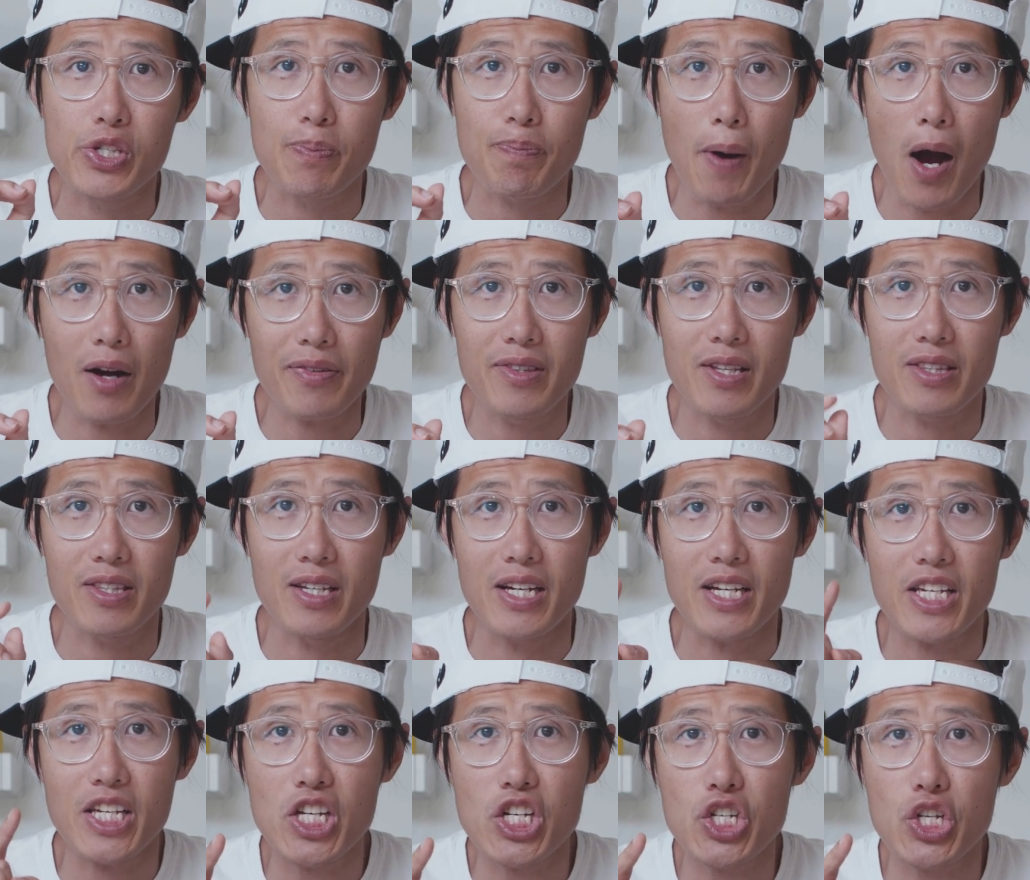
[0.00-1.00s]
spot
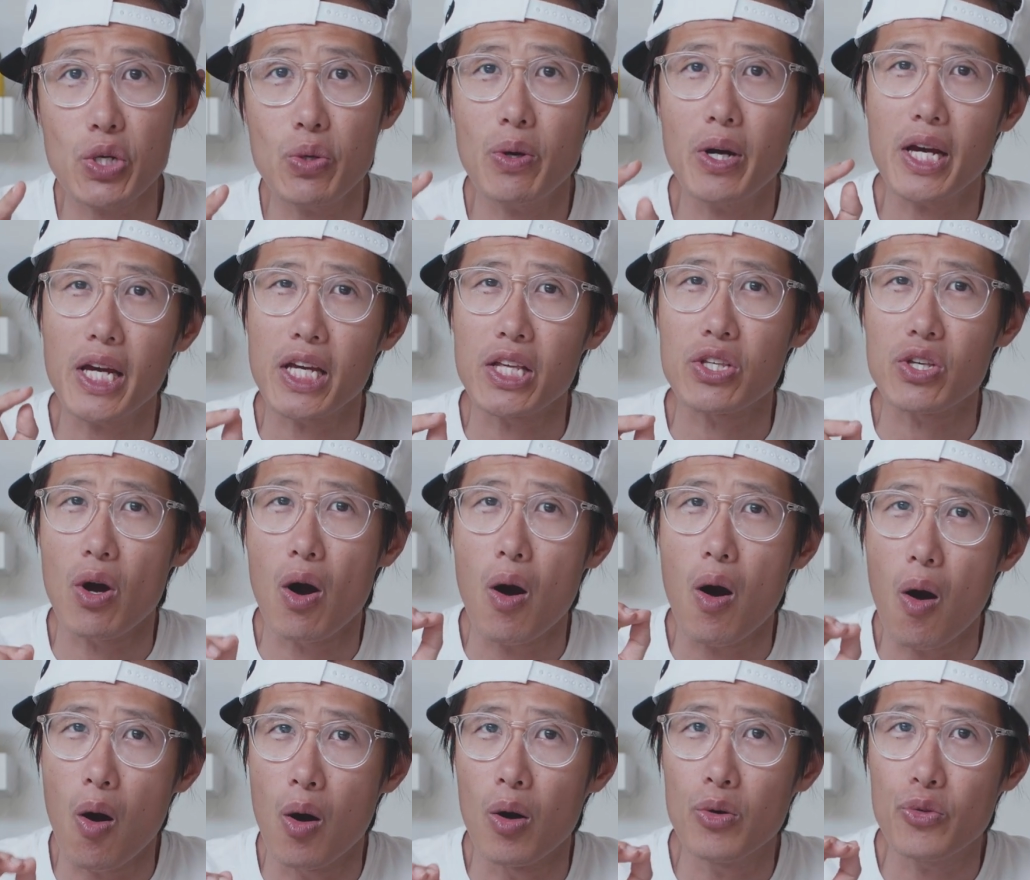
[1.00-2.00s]
the issue in
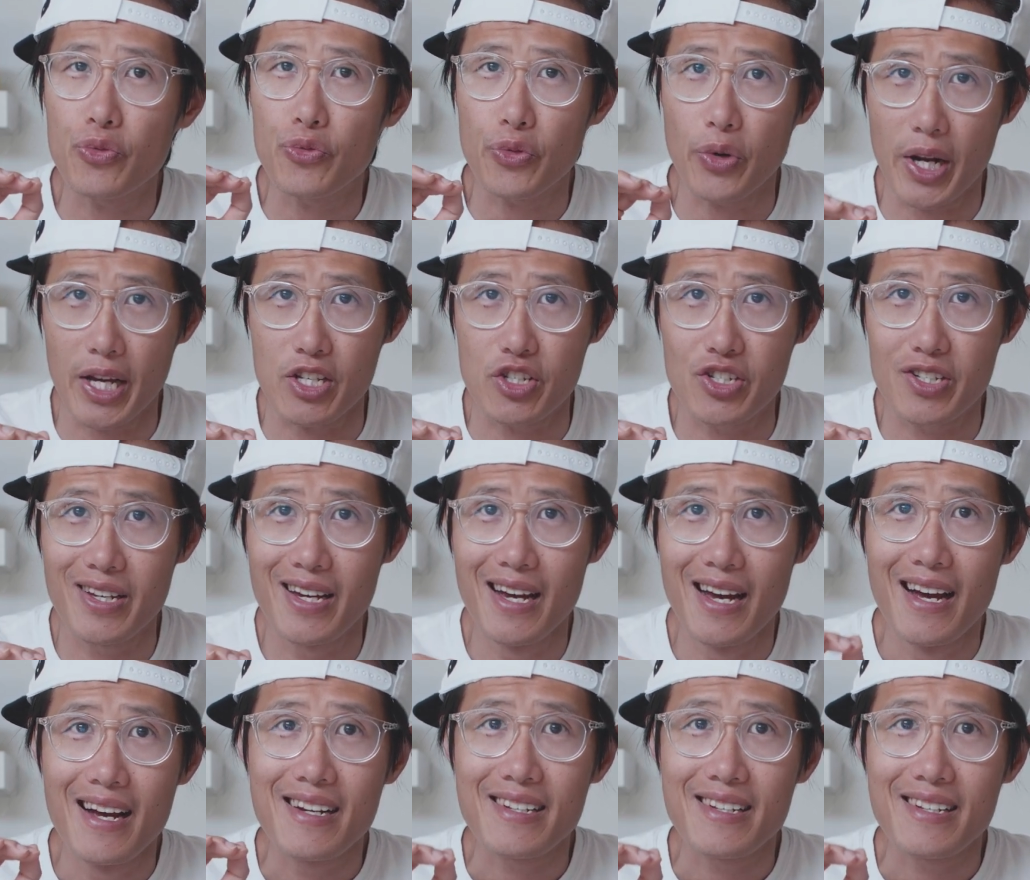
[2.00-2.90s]
your own footage,